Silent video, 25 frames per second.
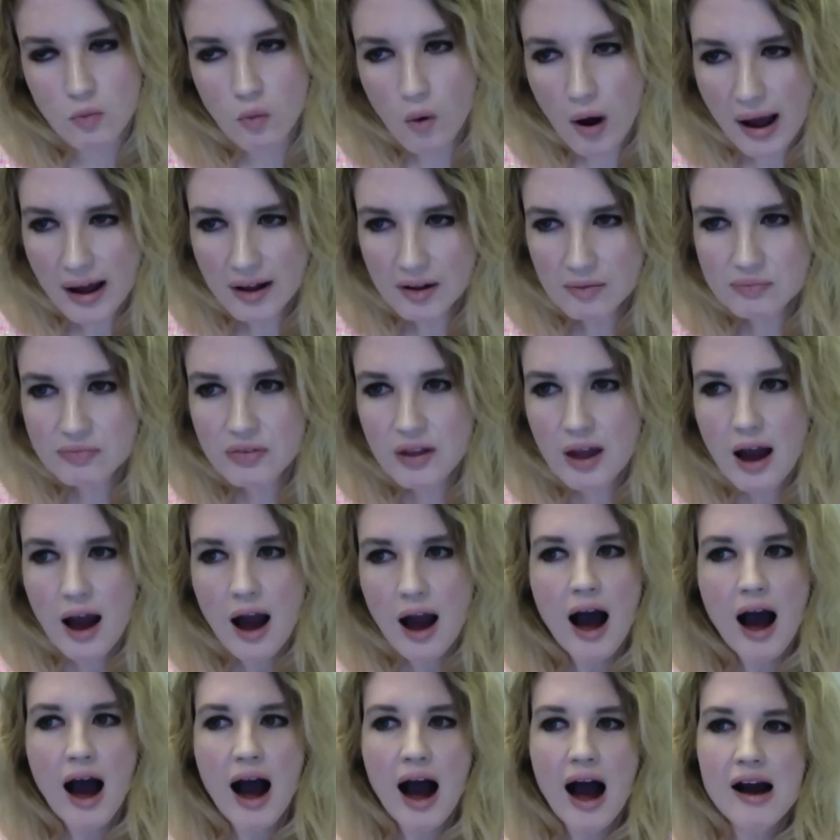Well,
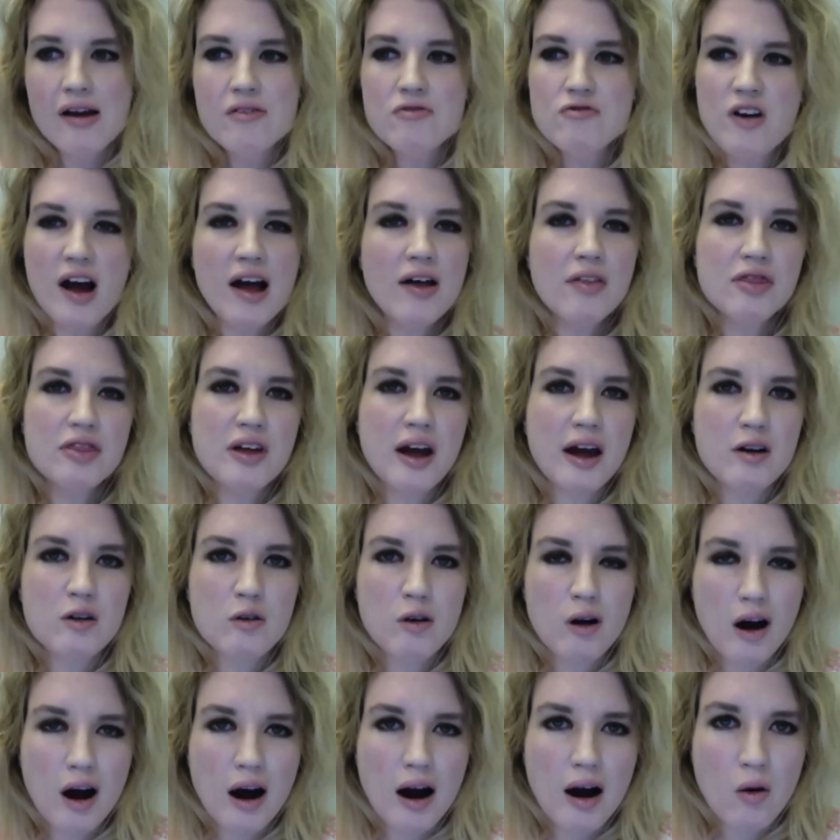I felt that
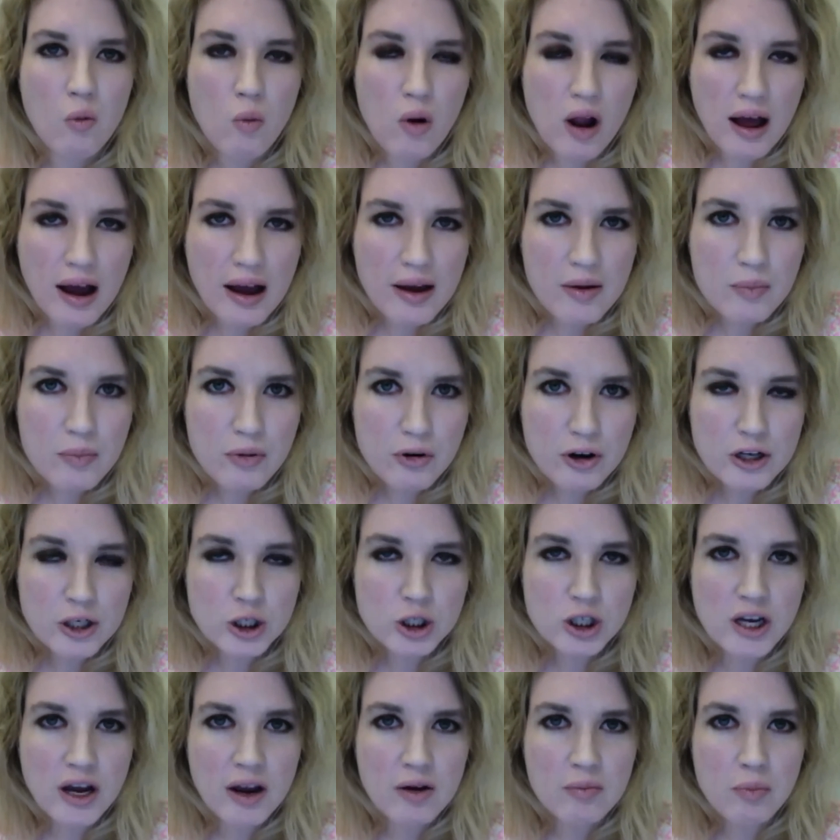uh, while I
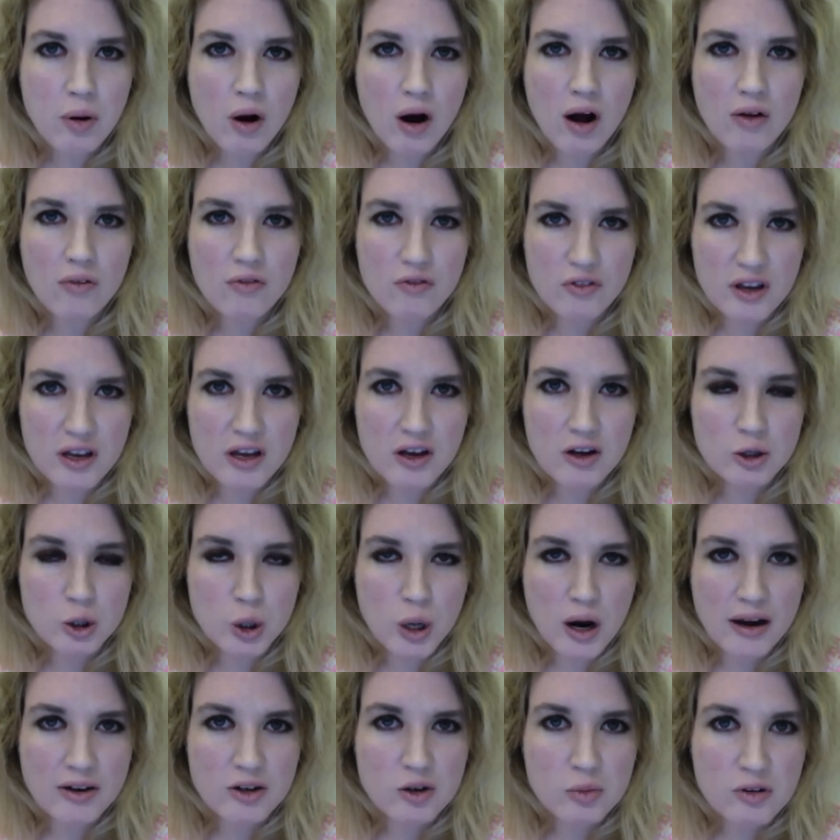appreciate Paul Feig
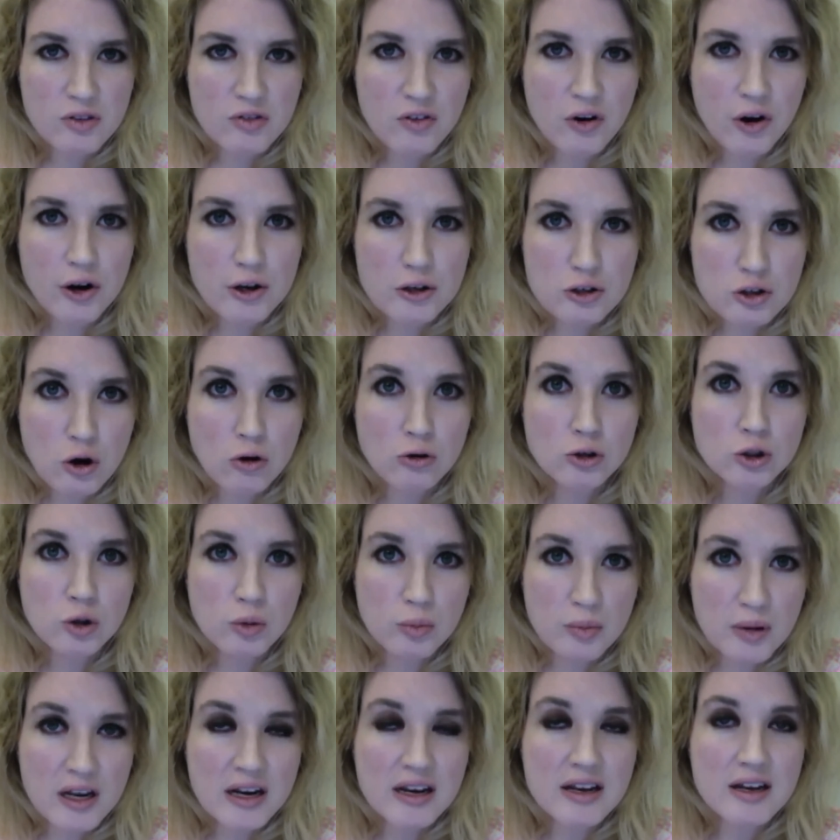trying to be very
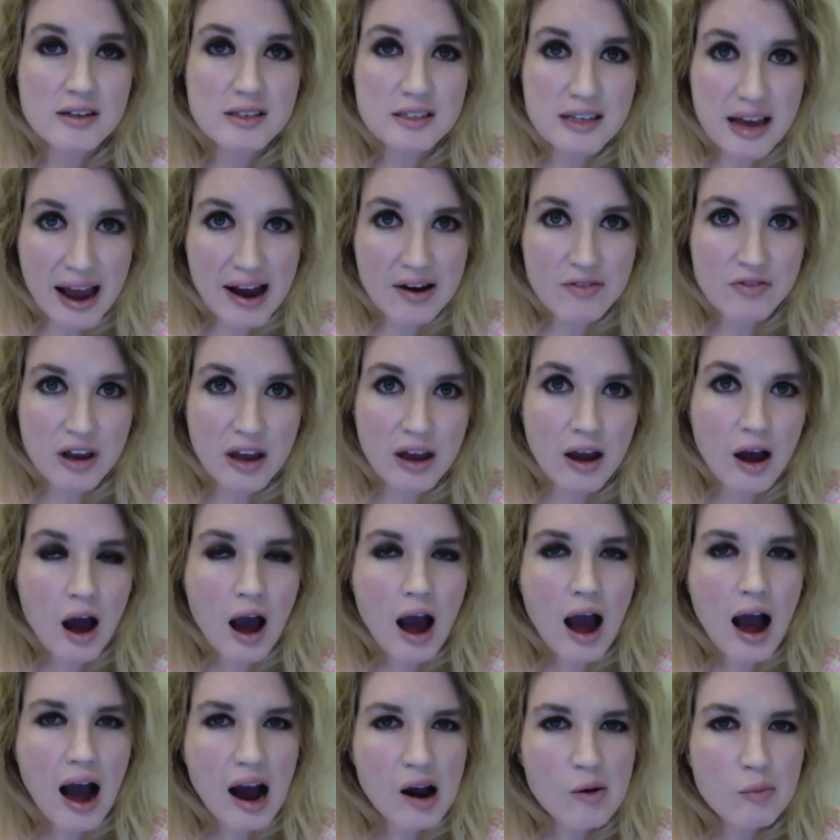social media savvy,
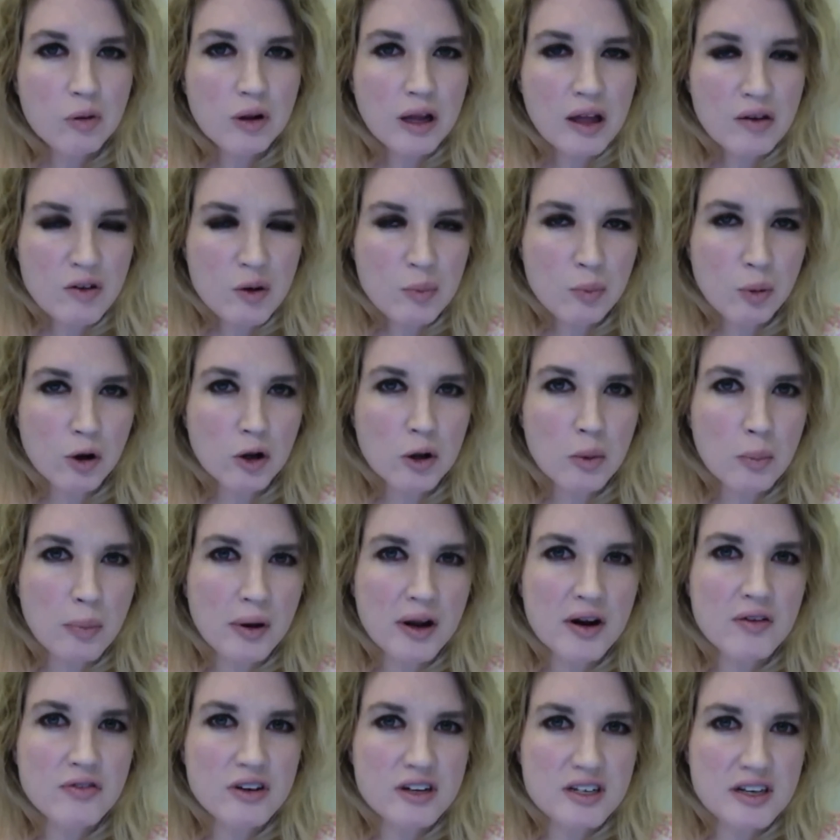I believe he pulled a
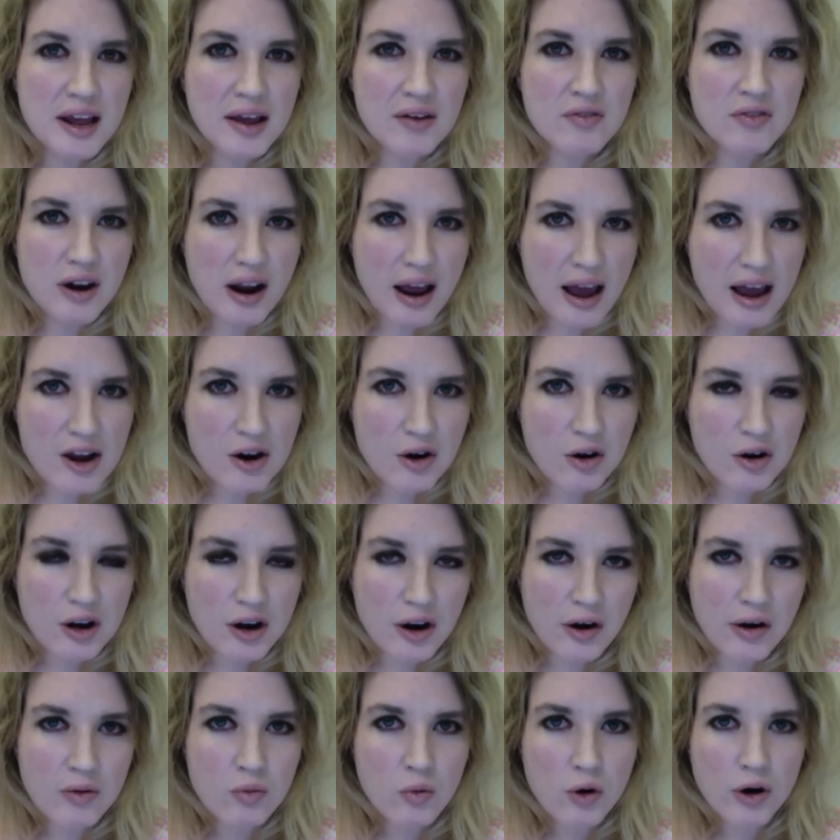bit of a David Ayer
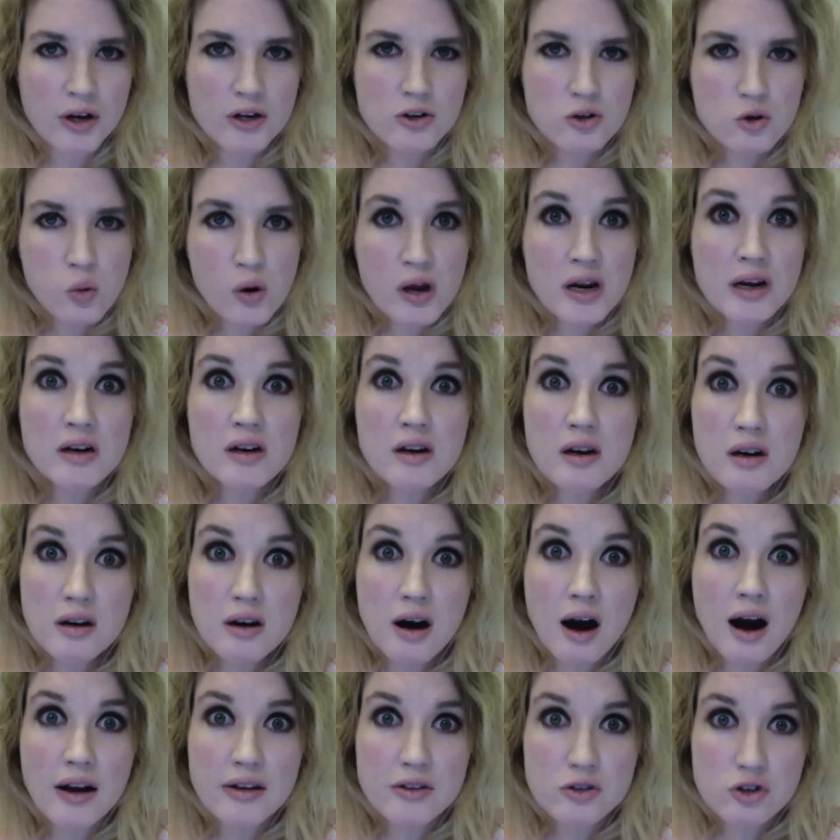here, and where he tweeted a
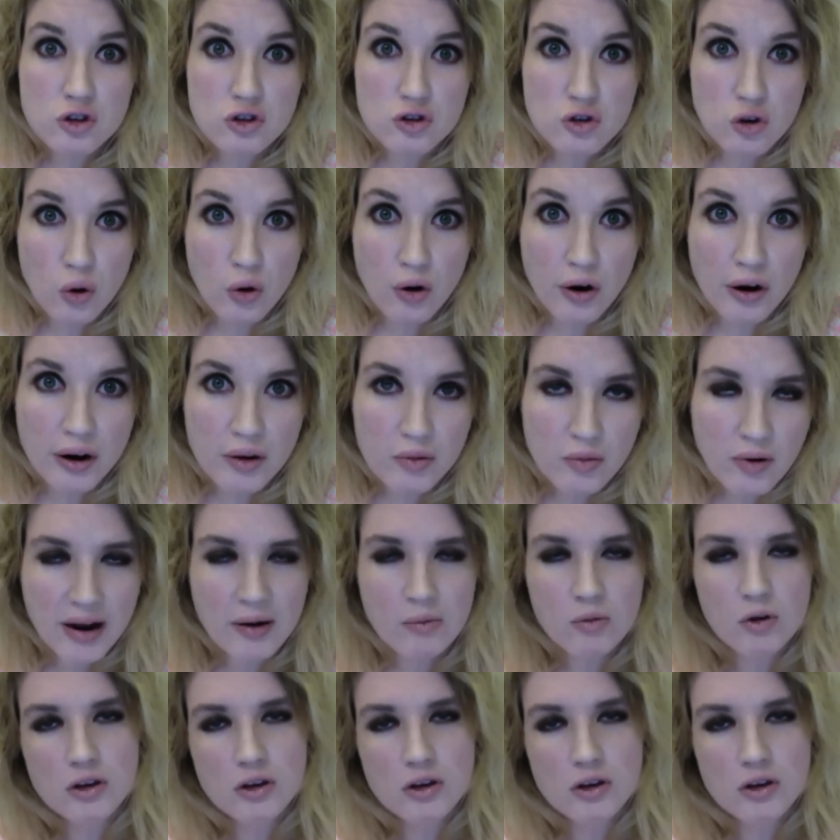non-story, right?